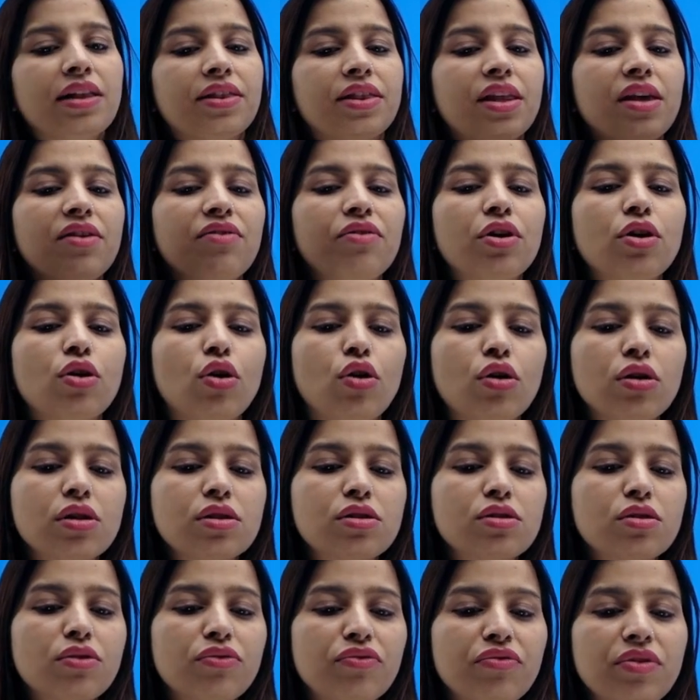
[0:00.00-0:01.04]
They were
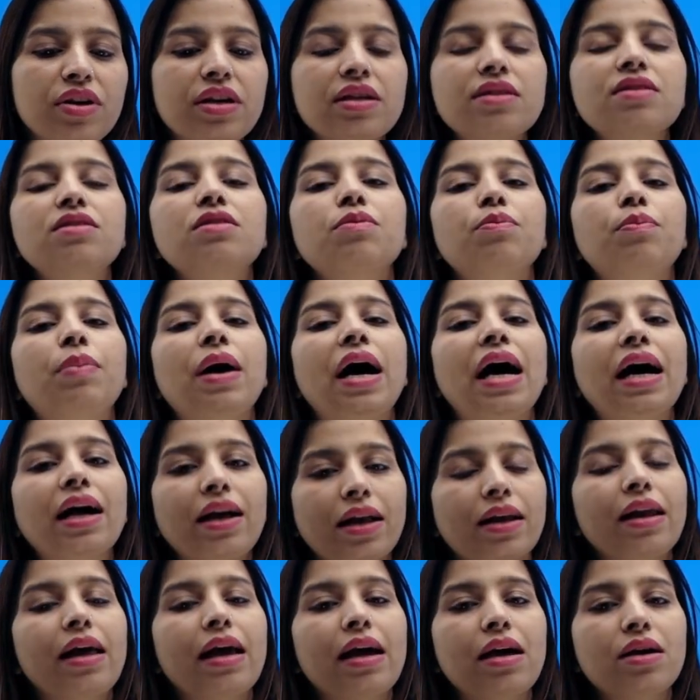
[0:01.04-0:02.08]
also faced
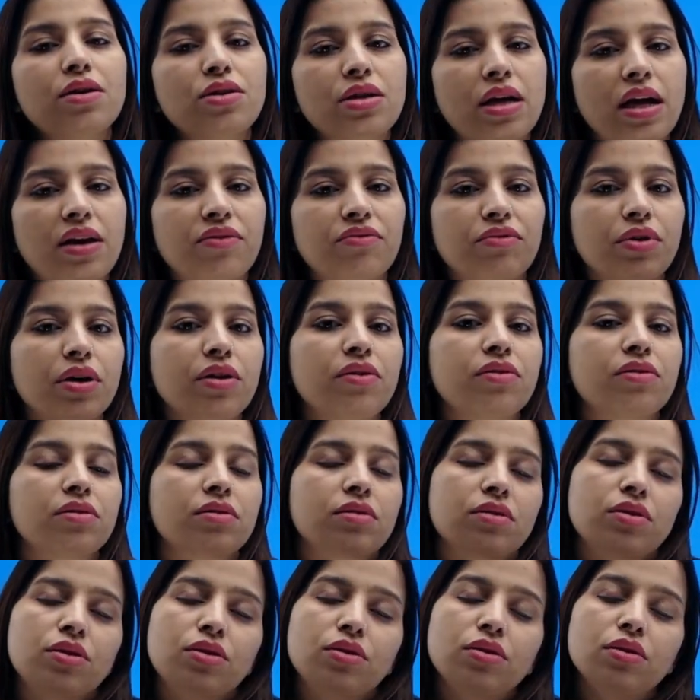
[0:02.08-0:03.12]
backlash and were,
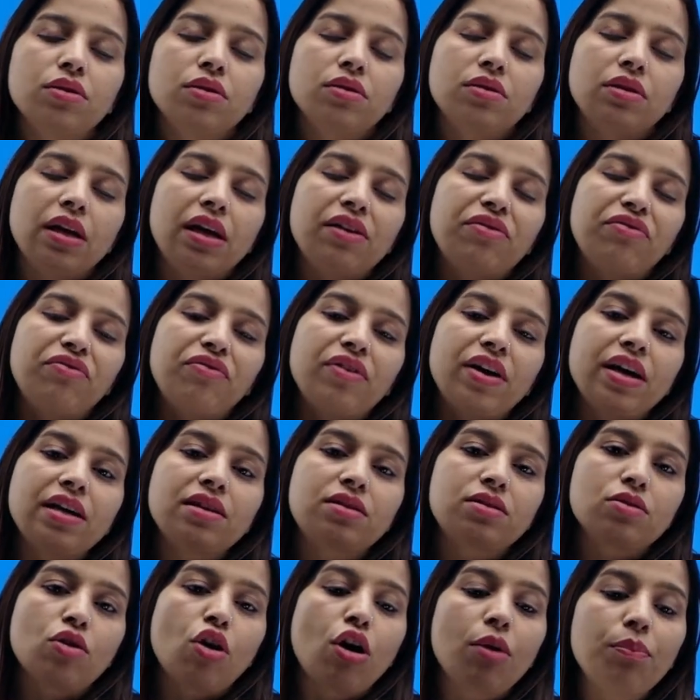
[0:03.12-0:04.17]
you know, they
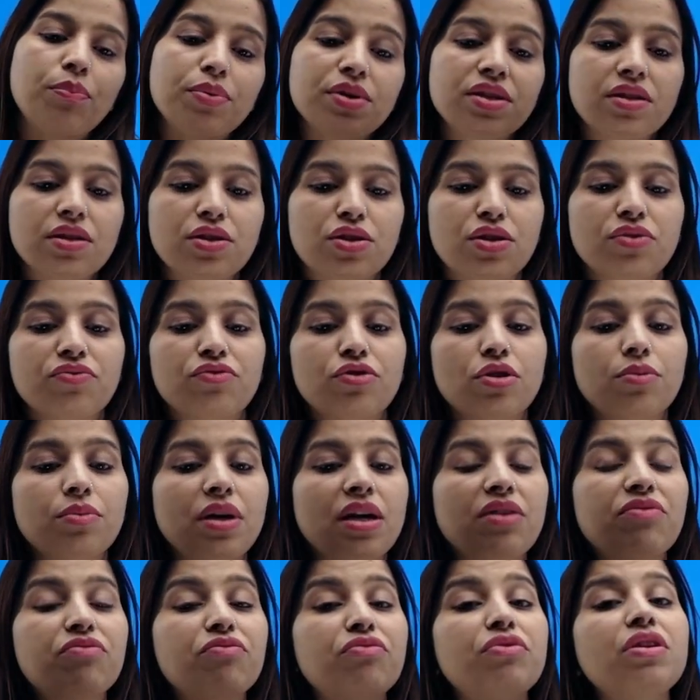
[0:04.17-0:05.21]
faced opposition from
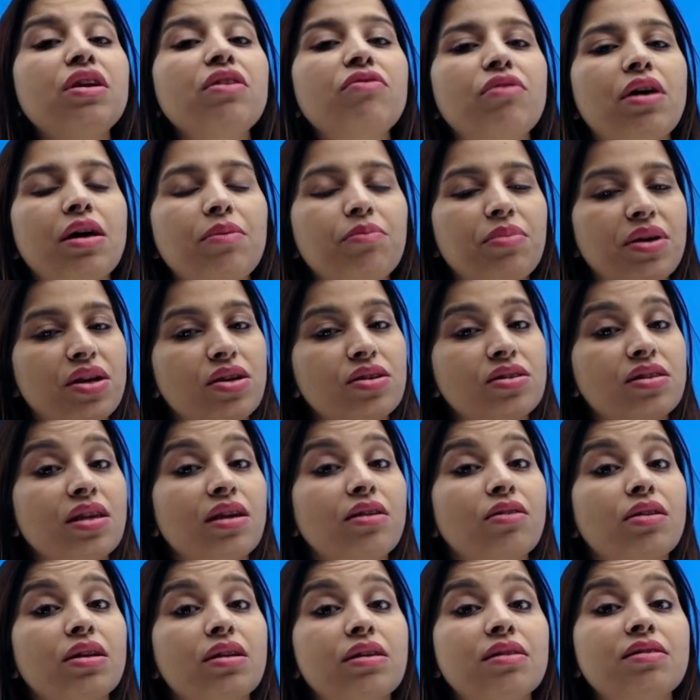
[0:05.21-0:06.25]
everyone because they
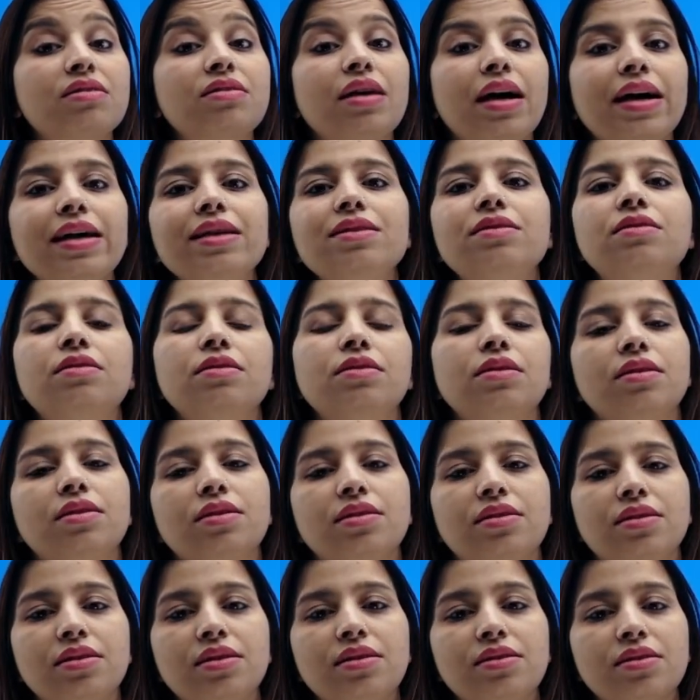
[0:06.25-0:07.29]
criticized the
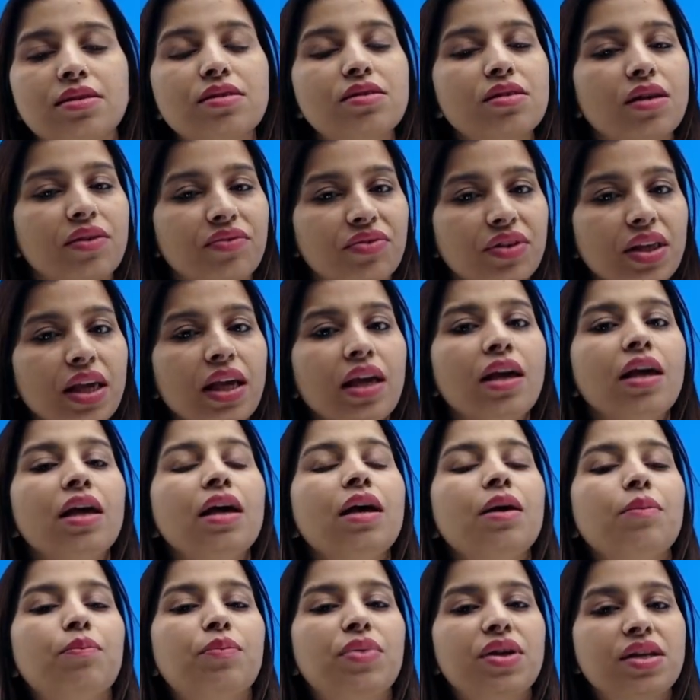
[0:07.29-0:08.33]
decisions of the
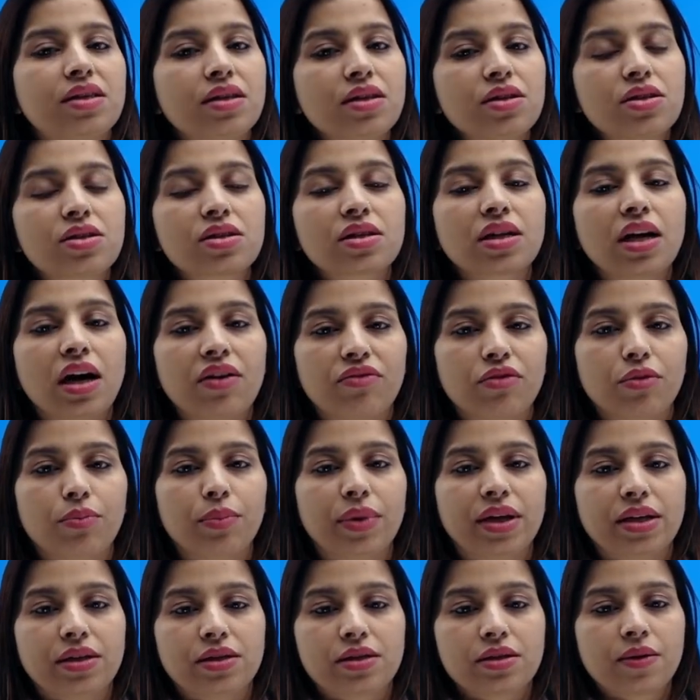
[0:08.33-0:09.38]
British
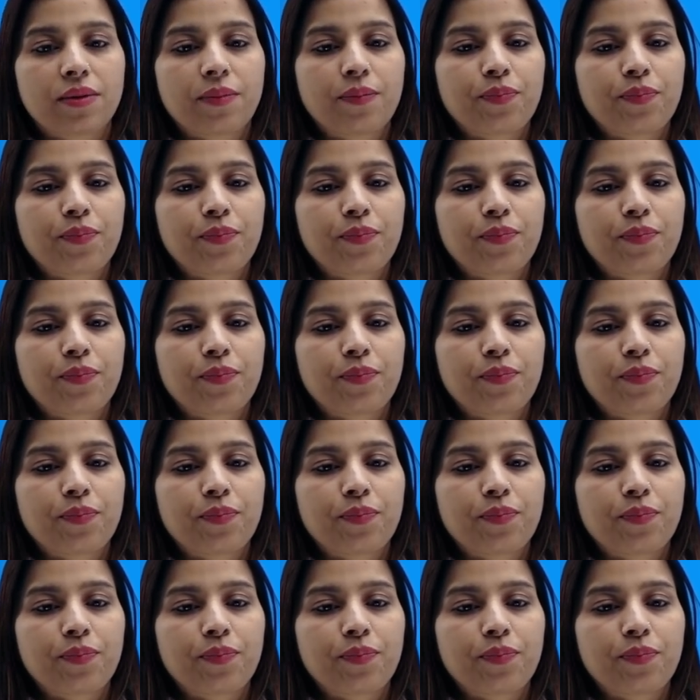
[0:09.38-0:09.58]
government